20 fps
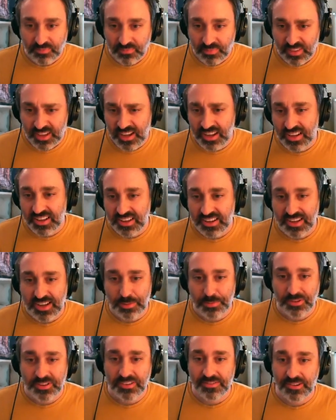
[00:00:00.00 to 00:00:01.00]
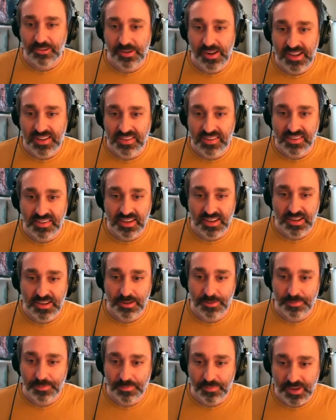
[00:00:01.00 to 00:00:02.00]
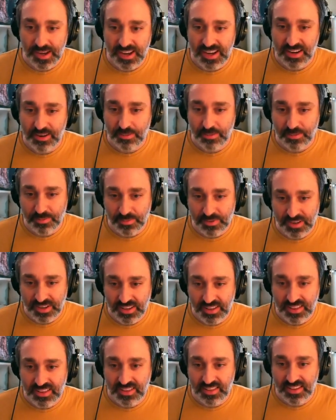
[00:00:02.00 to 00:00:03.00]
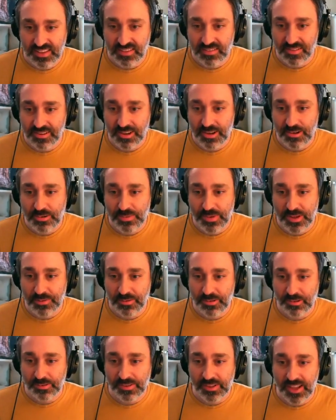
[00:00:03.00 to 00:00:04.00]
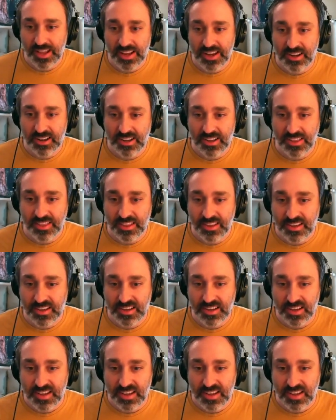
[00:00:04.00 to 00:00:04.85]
a couple different ways, and in this video we will rely on the